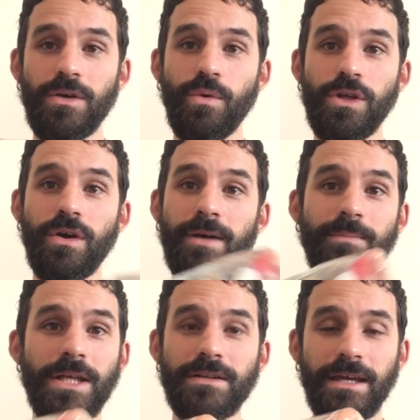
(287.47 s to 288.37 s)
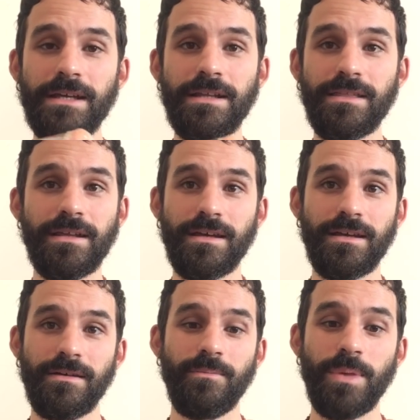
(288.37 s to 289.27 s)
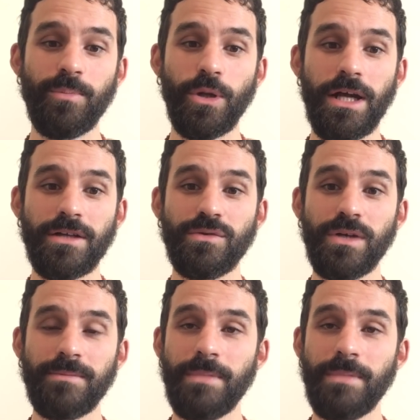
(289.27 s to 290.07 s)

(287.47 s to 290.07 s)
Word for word: you can build anything people are doing